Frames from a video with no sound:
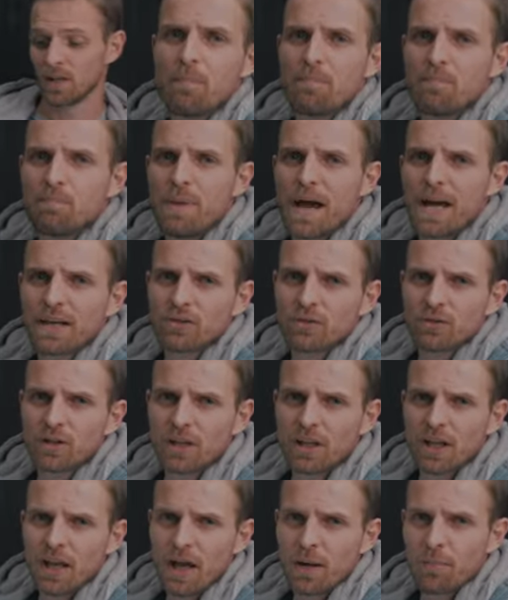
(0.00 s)
Back to
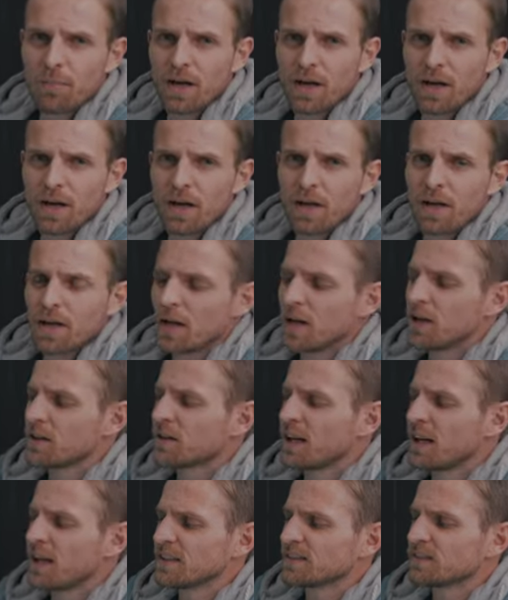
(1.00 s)
the camera,
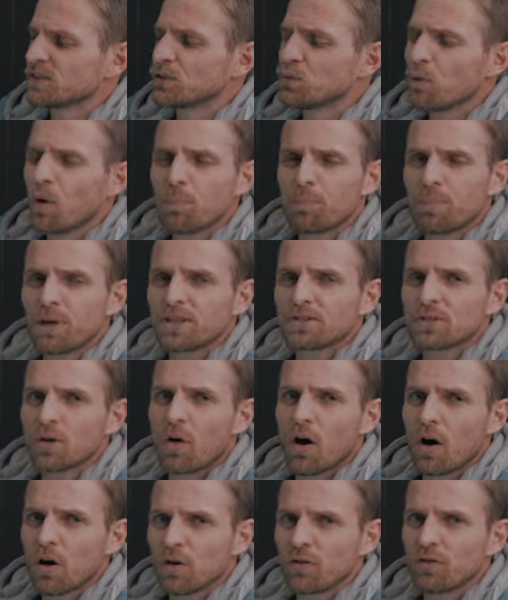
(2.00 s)
it has dual
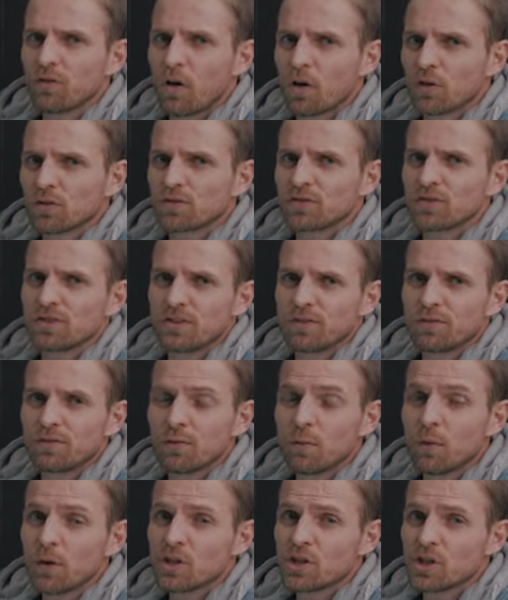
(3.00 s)
pixel autofocus in
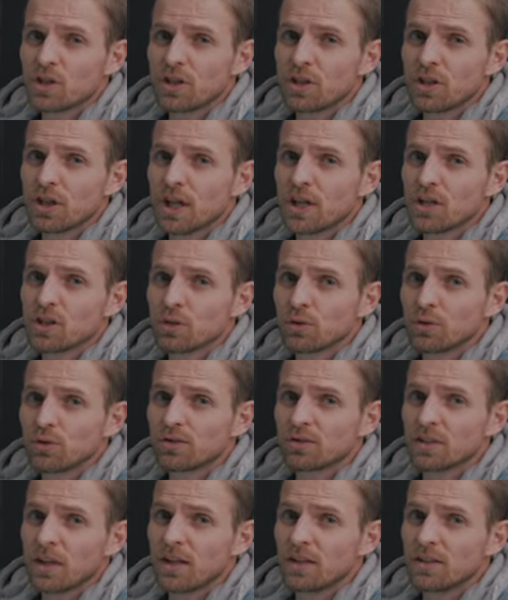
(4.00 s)
Full HD and
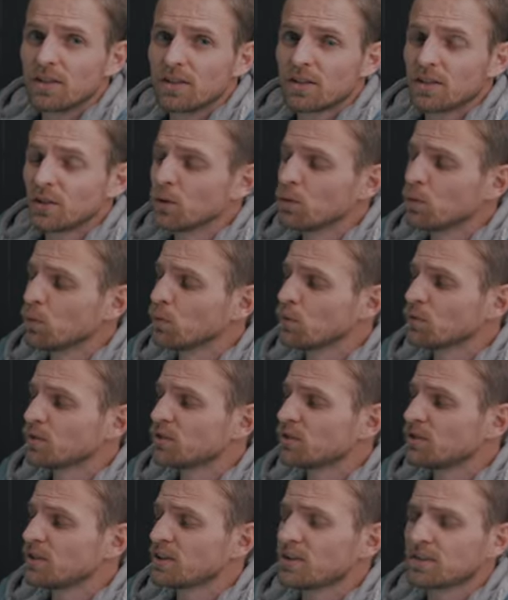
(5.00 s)
shoots until
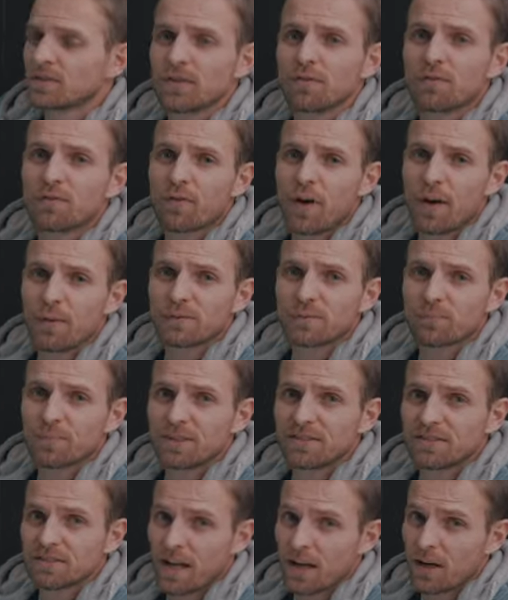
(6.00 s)
60 frames
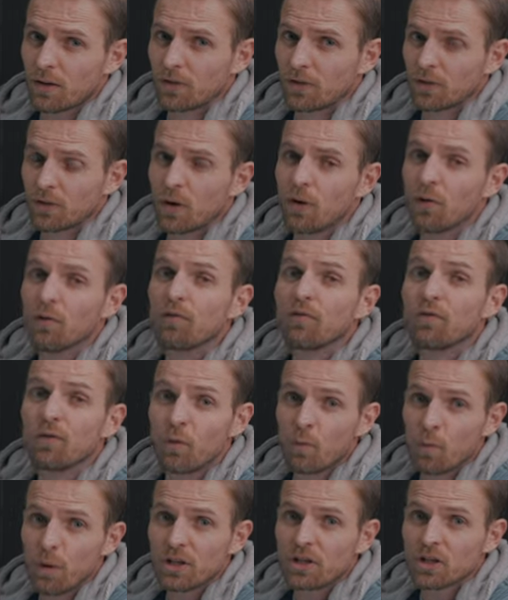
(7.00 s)
per second on
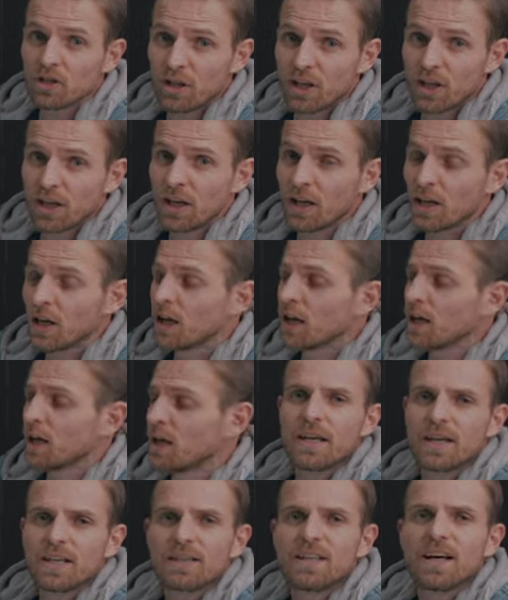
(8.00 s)
Full HD.
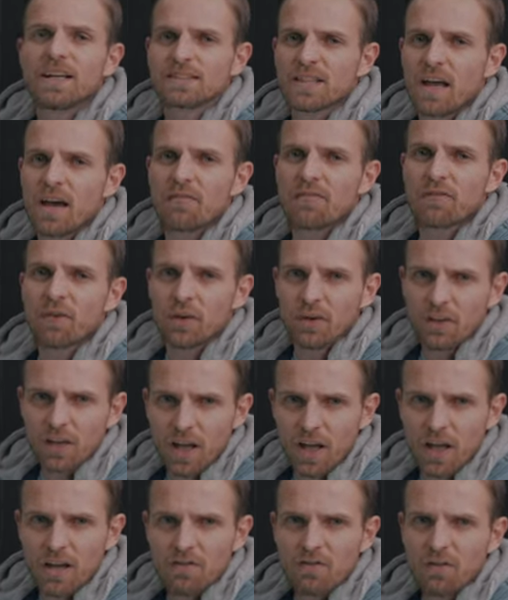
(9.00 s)
It does have
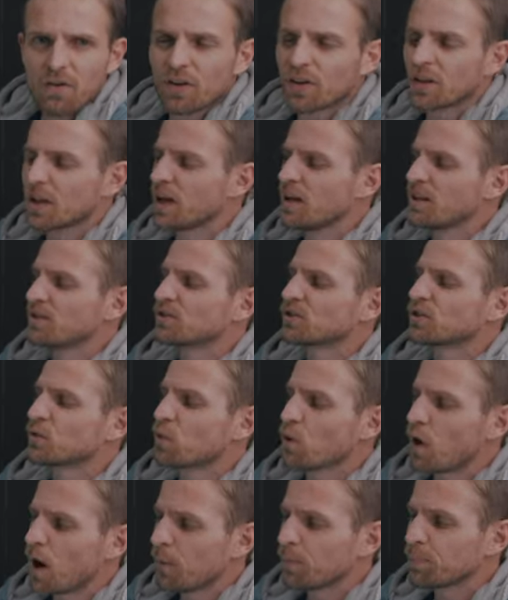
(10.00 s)
4K, 4K is
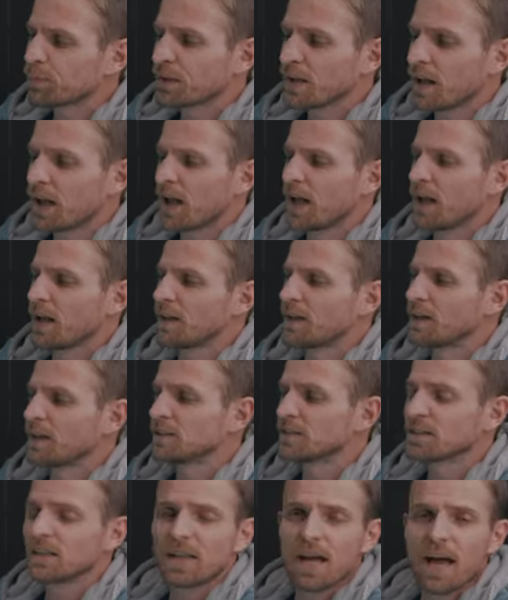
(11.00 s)
cropped and
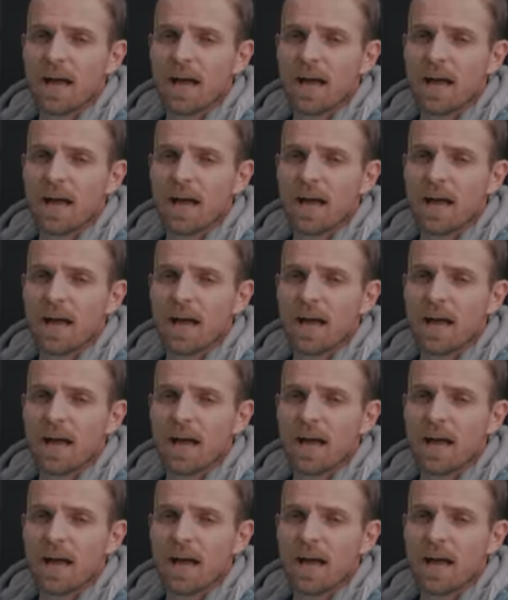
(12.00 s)
doesn't